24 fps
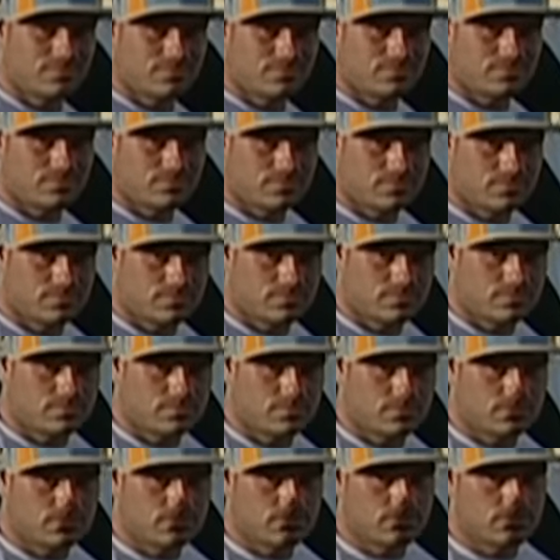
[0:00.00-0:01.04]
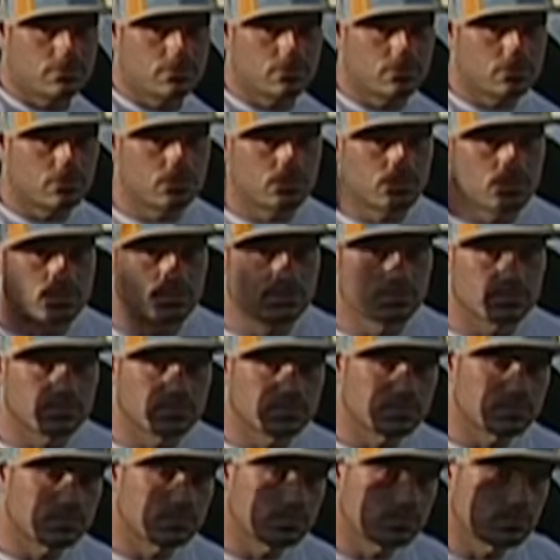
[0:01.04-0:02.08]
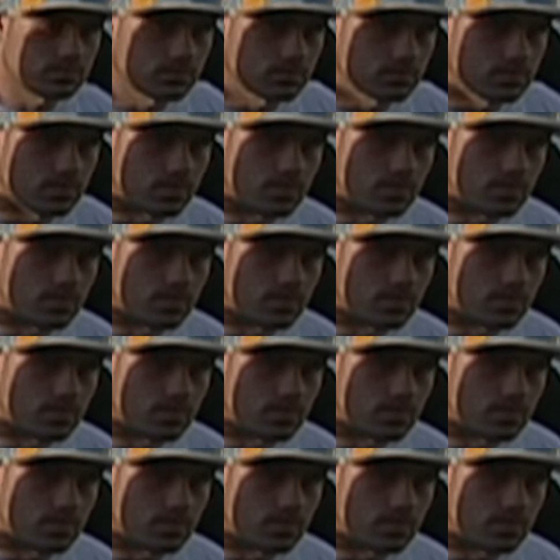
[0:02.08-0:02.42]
(silent)